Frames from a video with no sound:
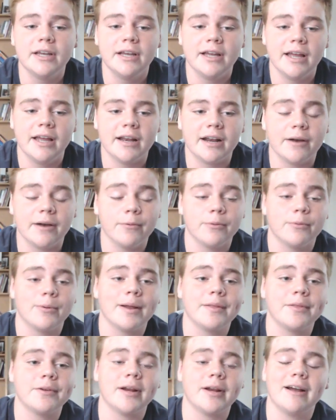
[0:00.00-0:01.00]
and I would
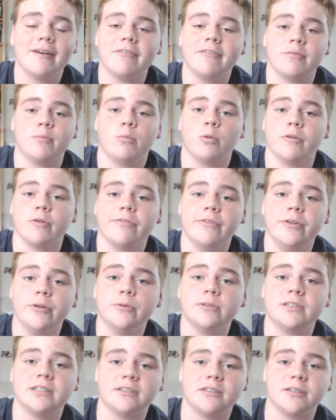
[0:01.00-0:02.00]
rather have more
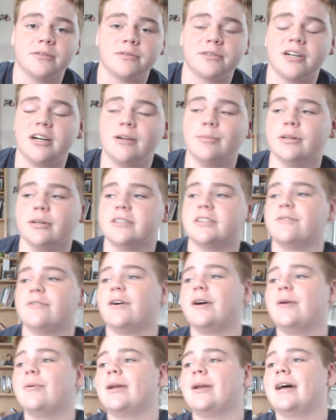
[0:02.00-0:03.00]
views than subscribers. If
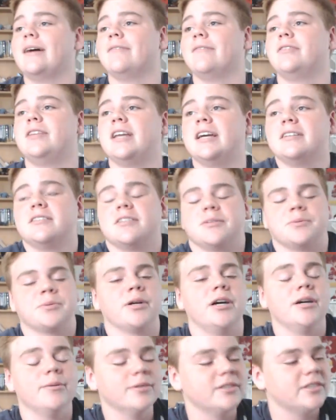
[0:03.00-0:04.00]
I would have 10
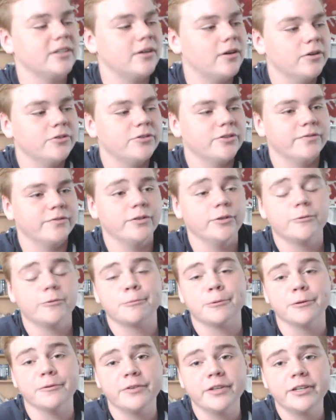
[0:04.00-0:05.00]
subscribers and 100 views
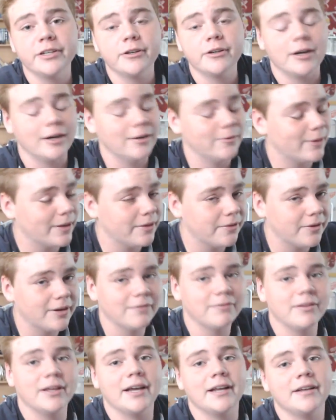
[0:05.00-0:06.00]
per video, I'd rather
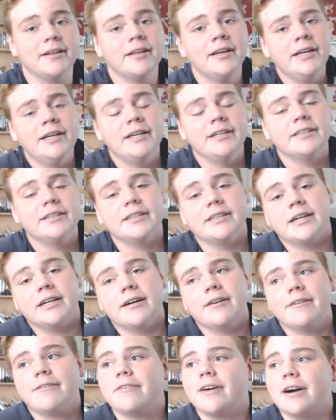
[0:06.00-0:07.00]
have that than
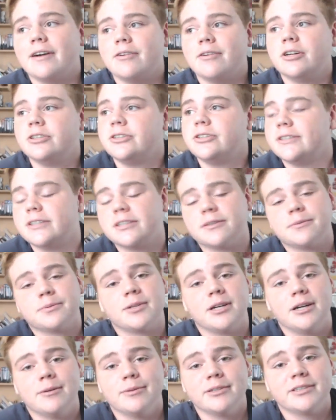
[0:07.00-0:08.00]
500
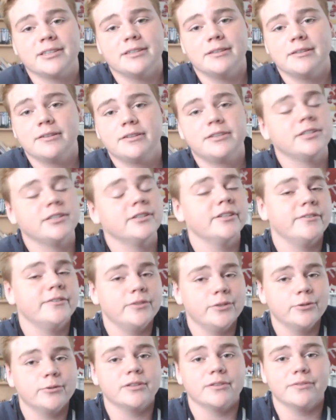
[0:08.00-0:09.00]
subscribers and 30
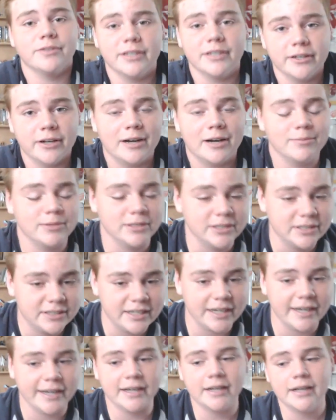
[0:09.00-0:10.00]
views a video. I'm just
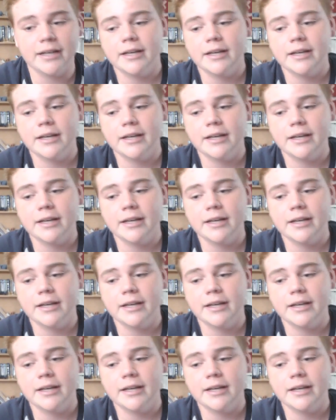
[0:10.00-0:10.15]
saying.